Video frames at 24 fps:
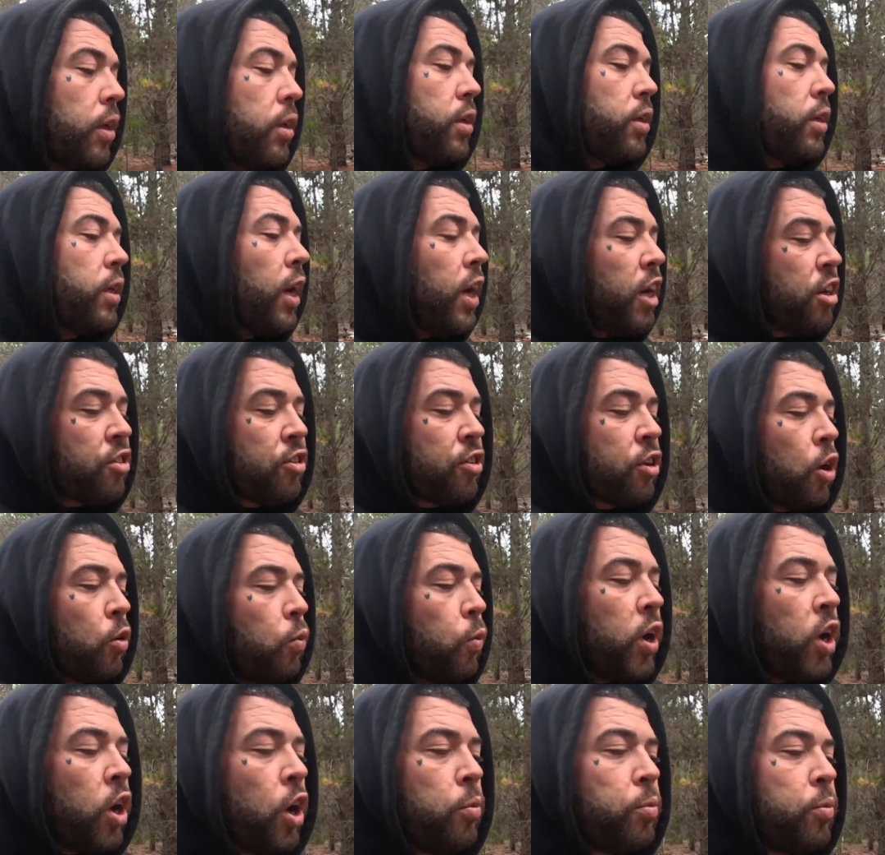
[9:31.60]
yeah, so
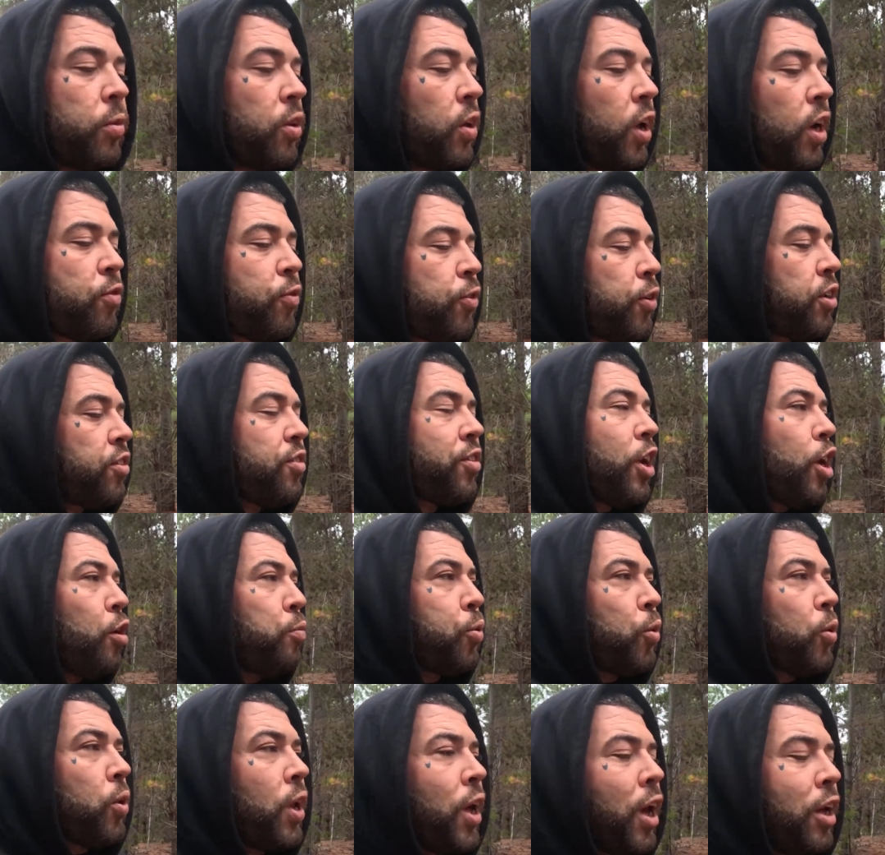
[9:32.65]
when I'm, like, for
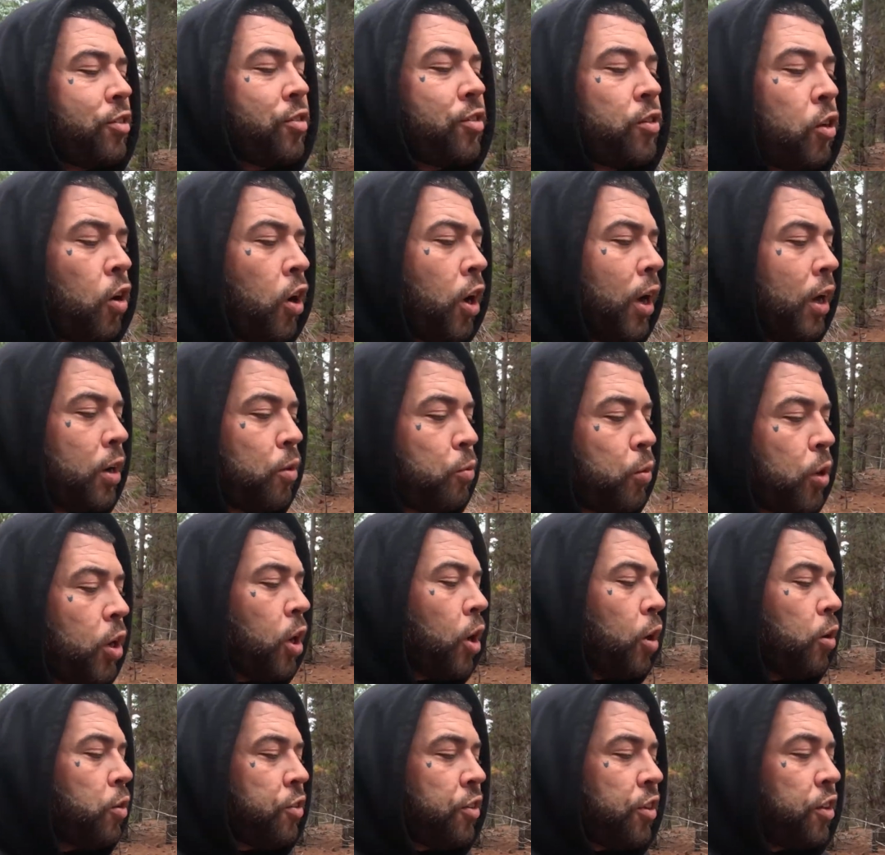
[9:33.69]
example, last night when
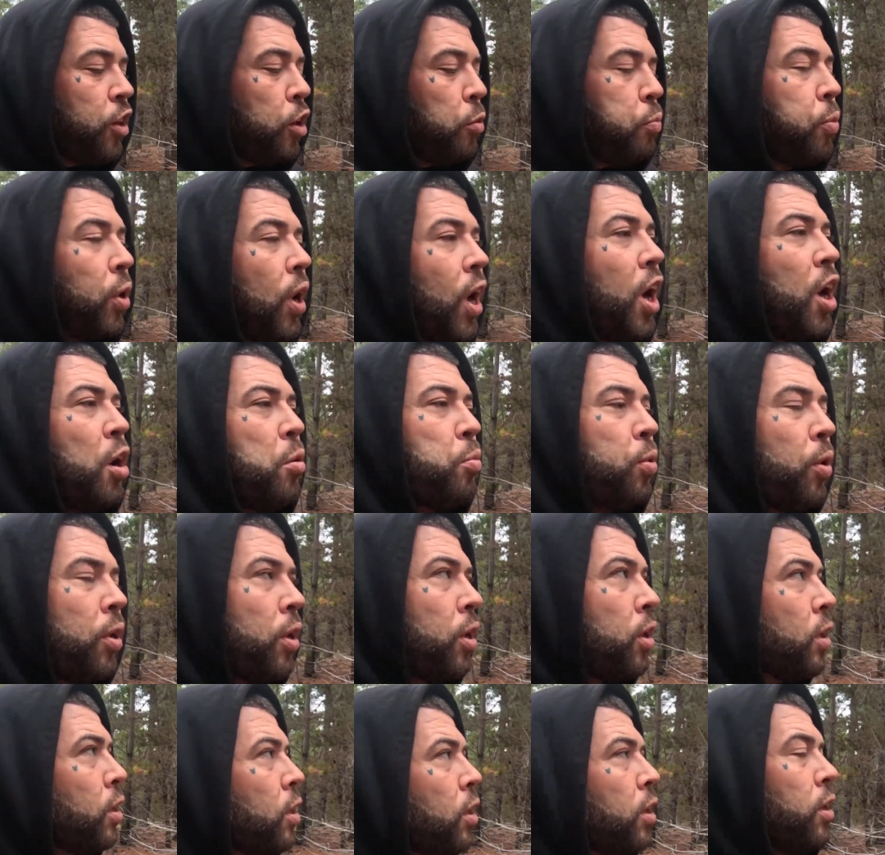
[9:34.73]
I was in the pub
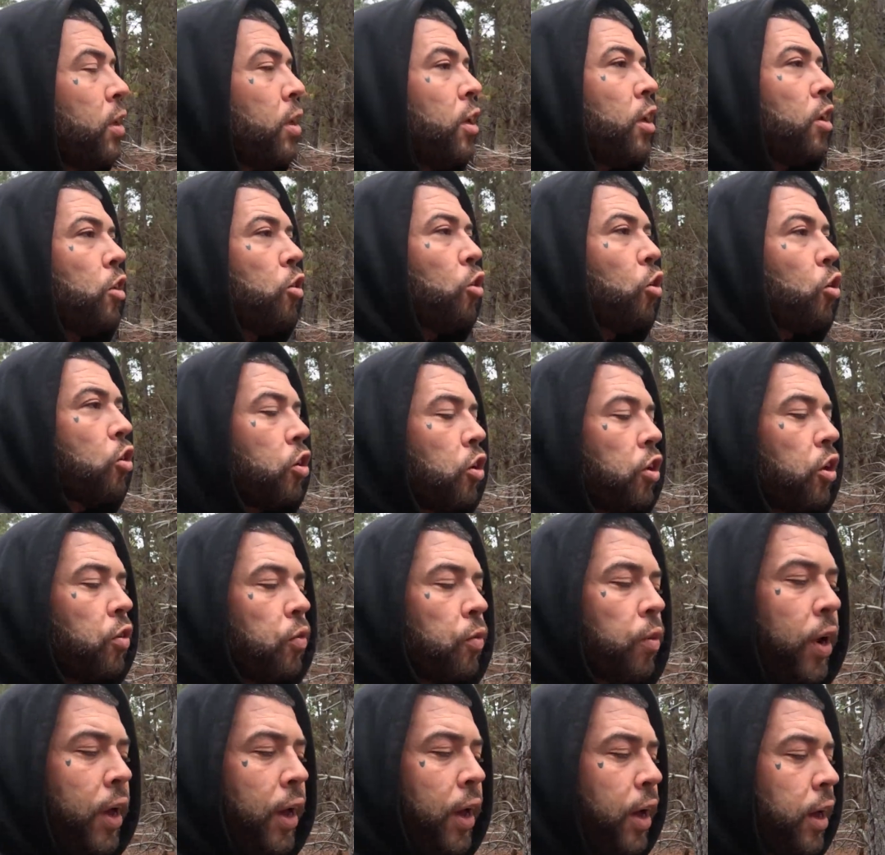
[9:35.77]
looking
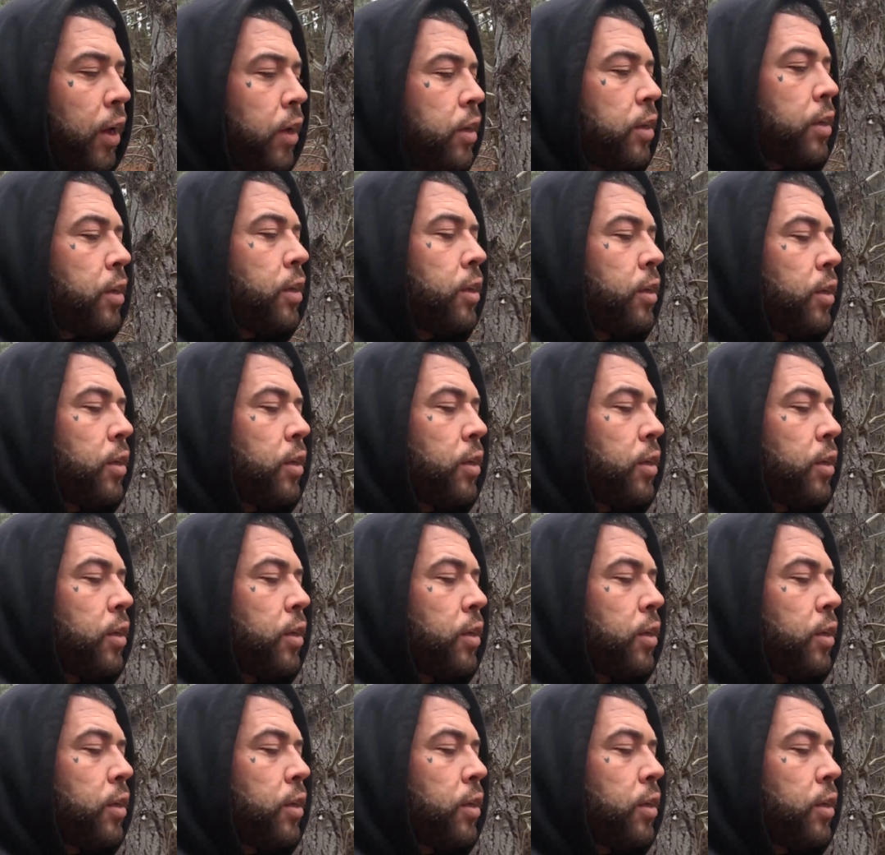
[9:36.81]
around,